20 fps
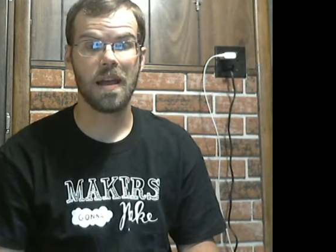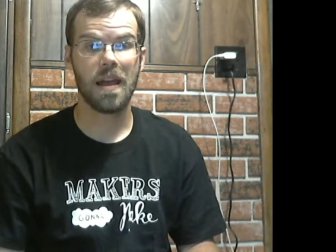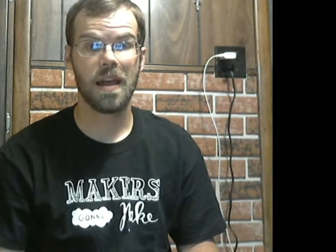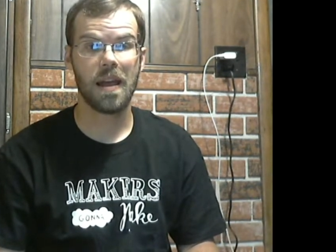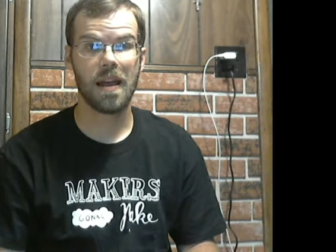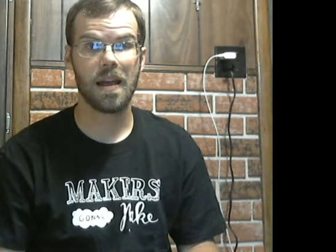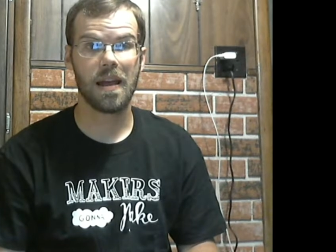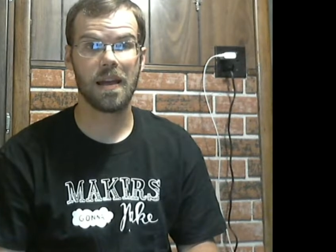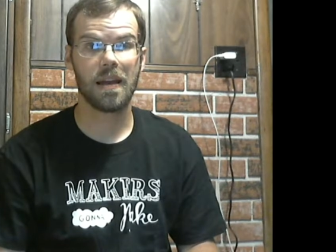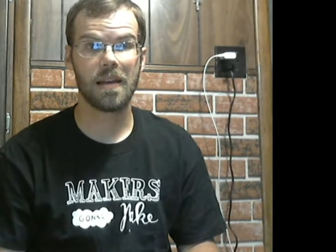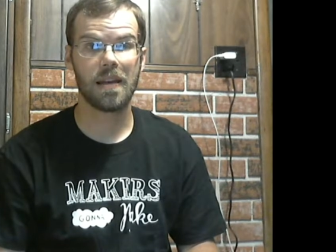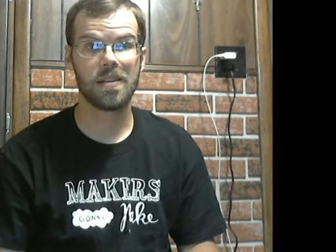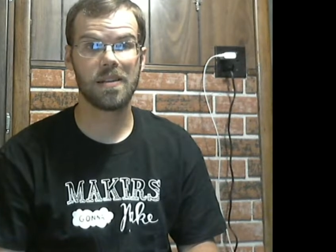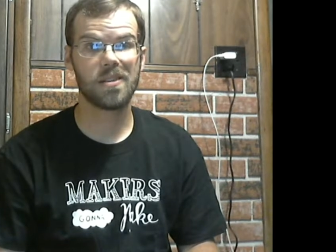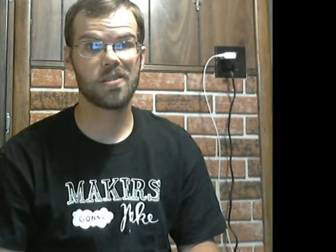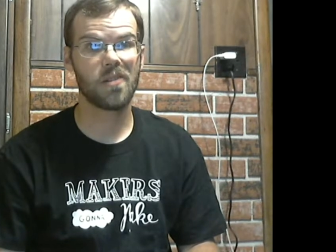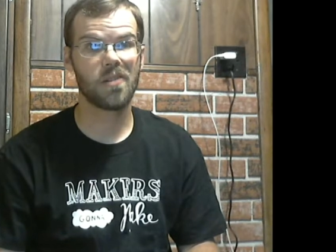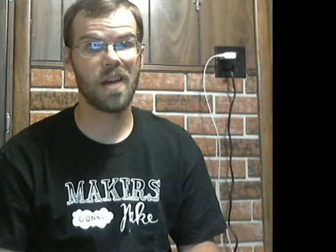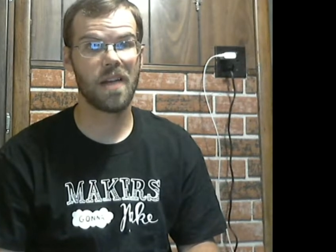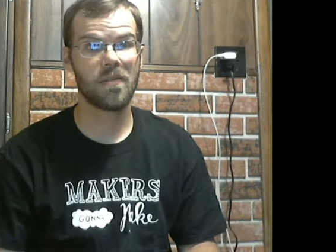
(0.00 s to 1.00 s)
and I
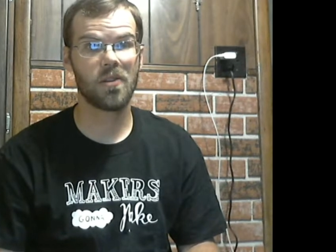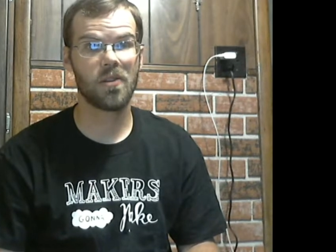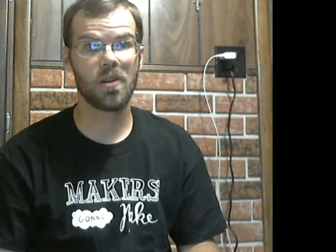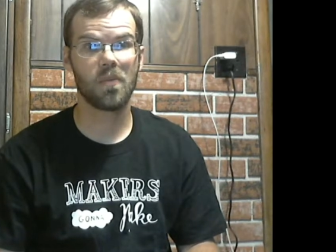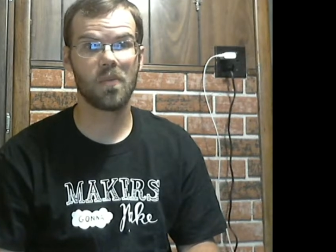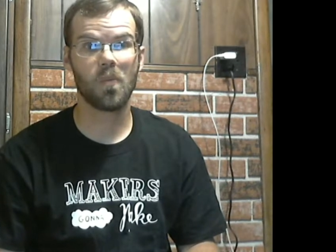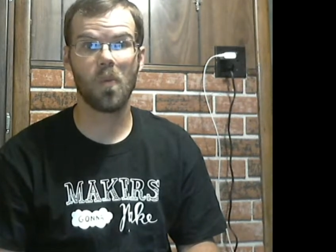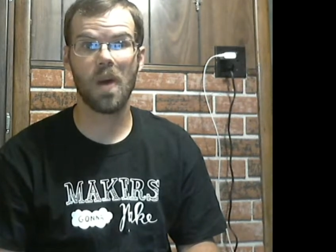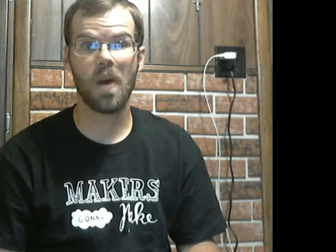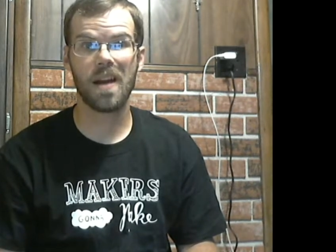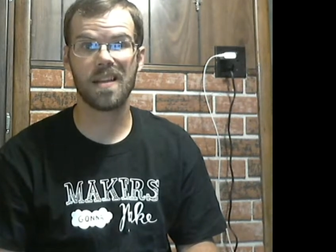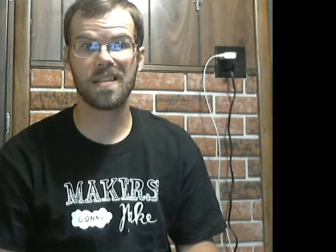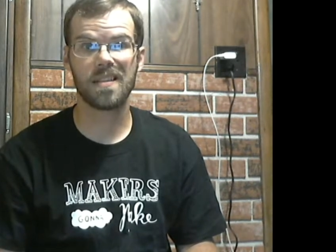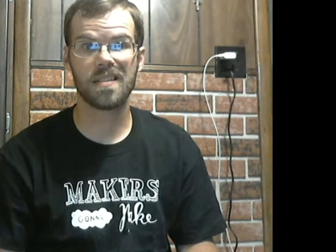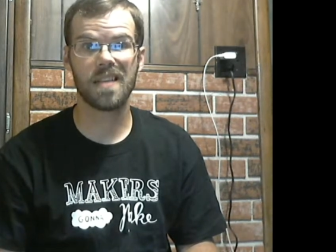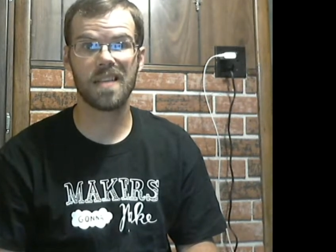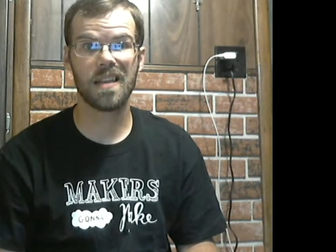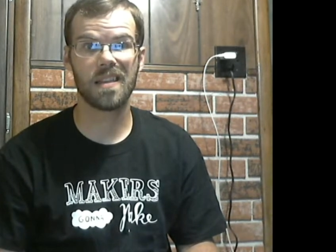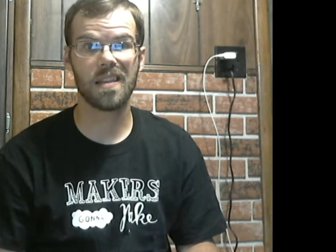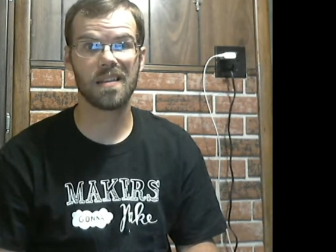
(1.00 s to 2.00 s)
just don't have a good way to
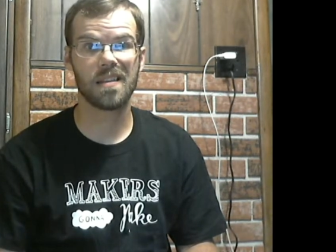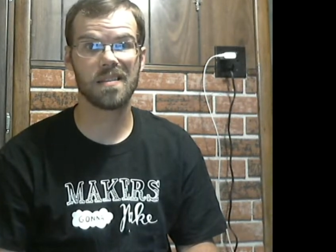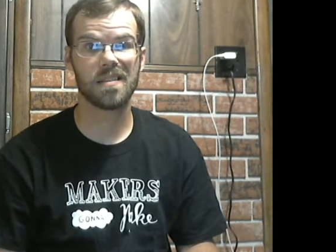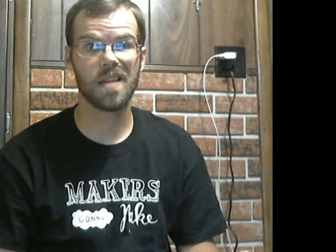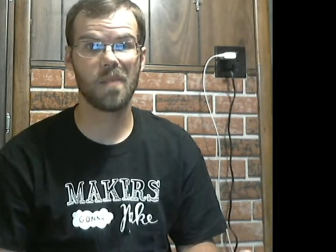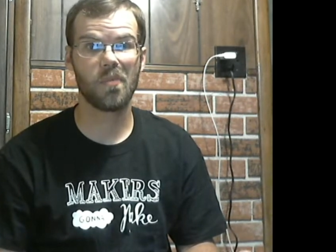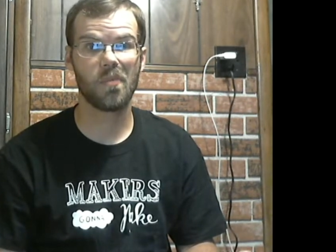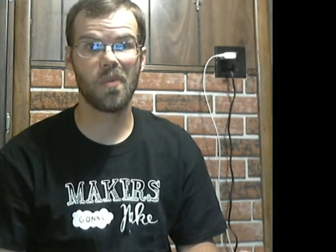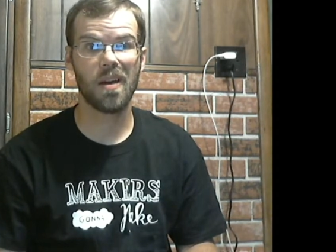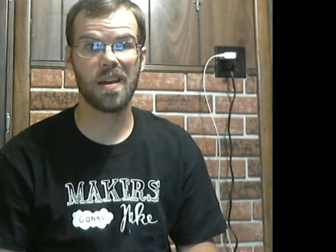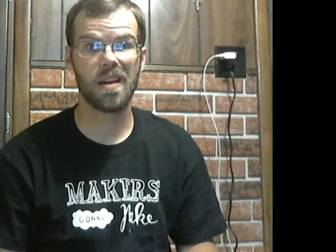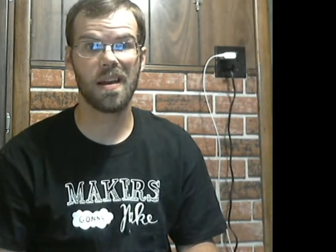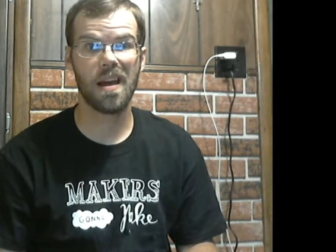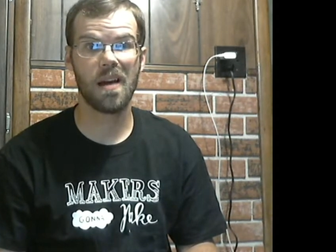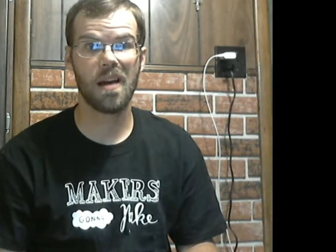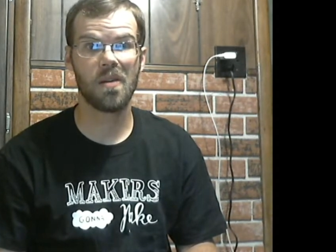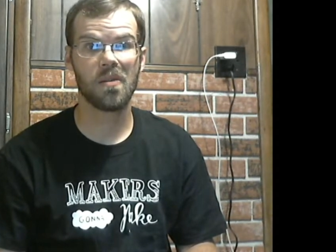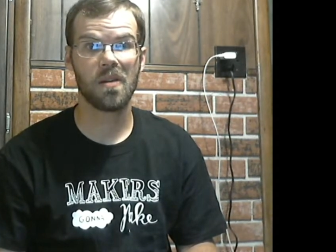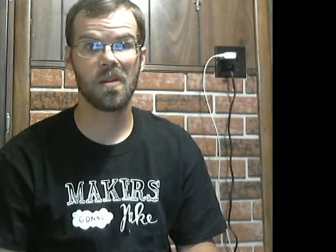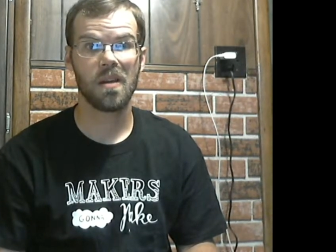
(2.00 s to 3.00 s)
set things up right
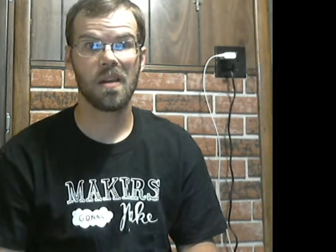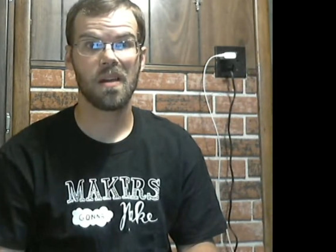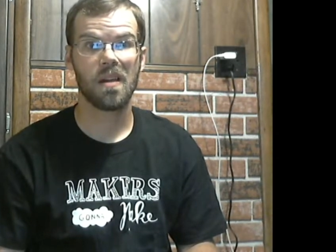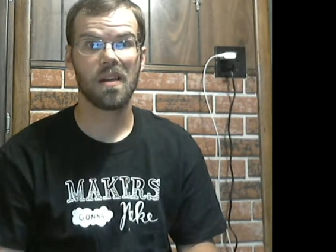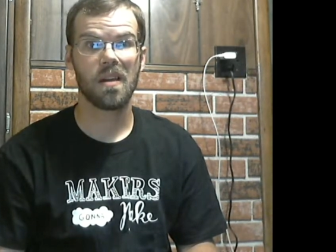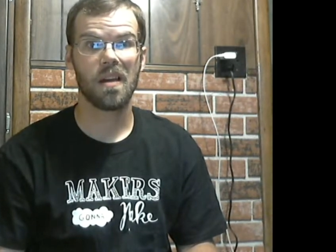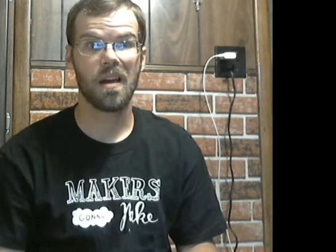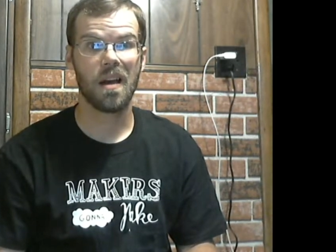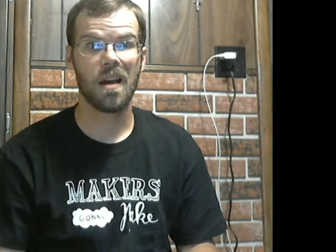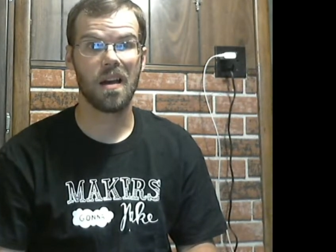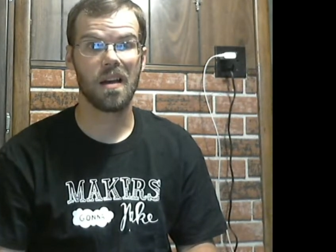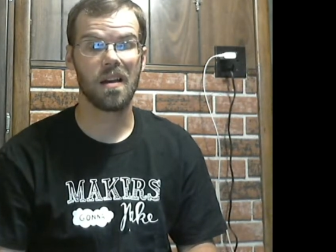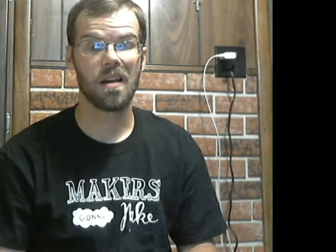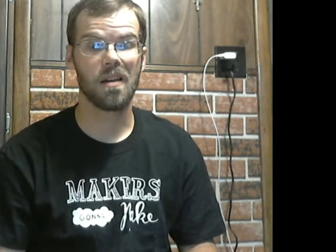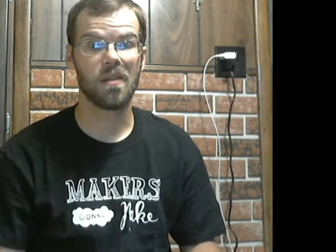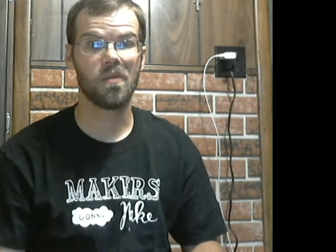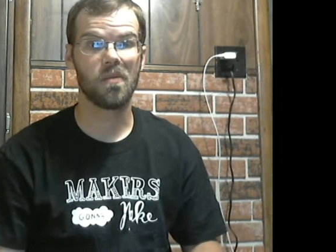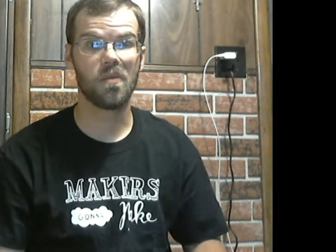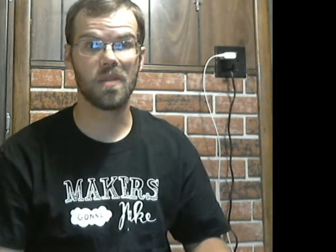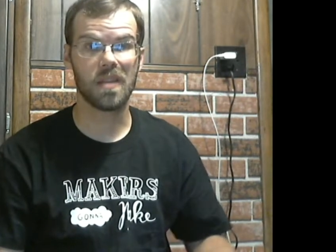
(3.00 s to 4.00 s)
now
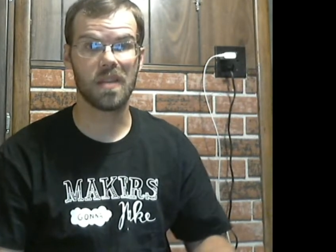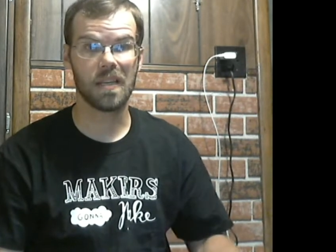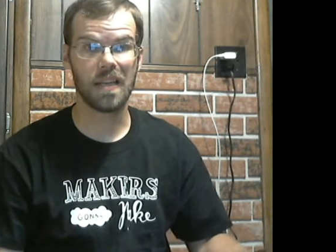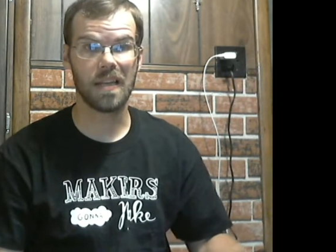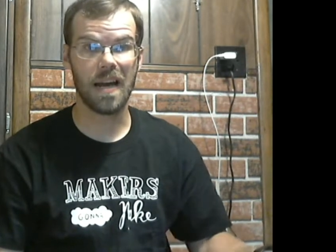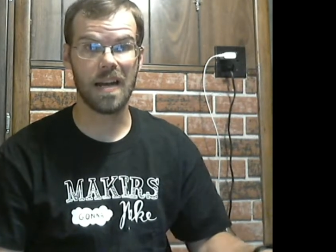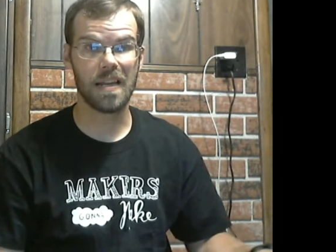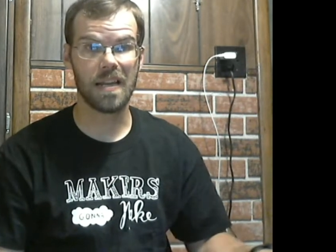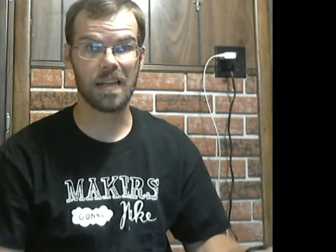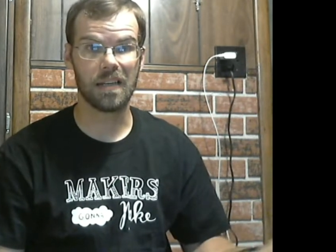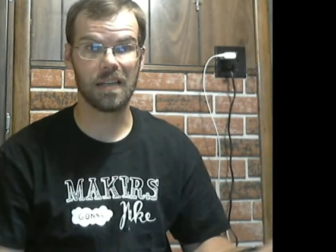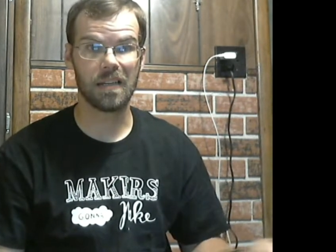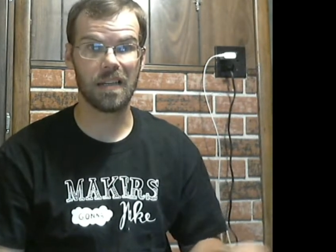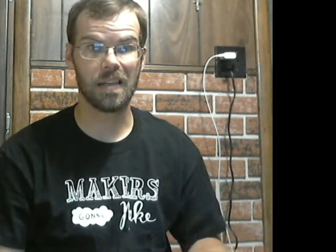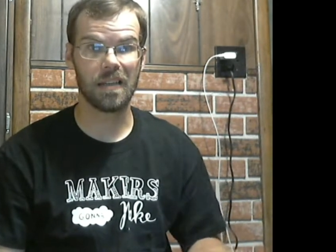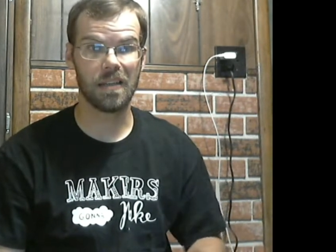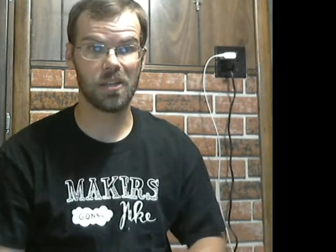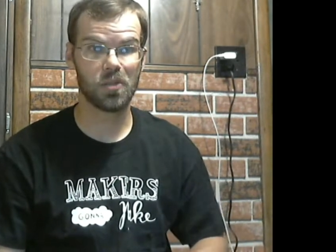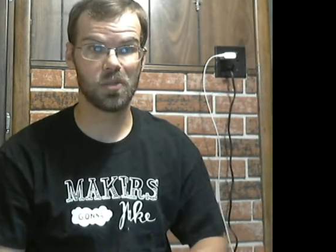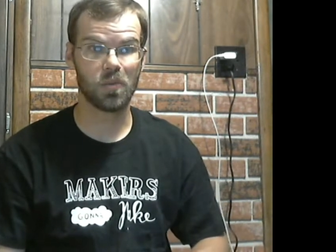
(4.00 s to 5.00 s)
with the lighting
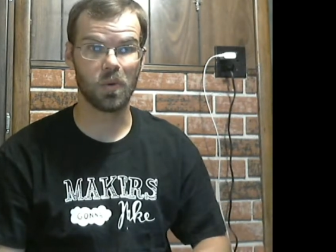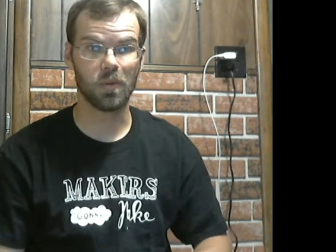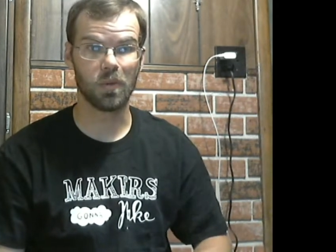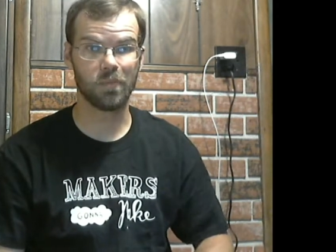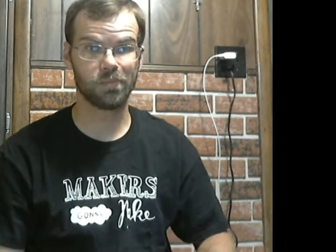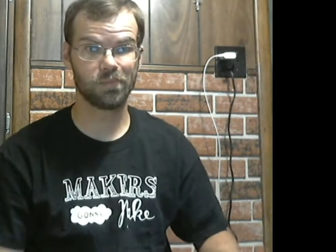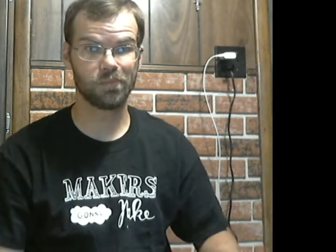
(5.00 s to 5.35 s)
in this room.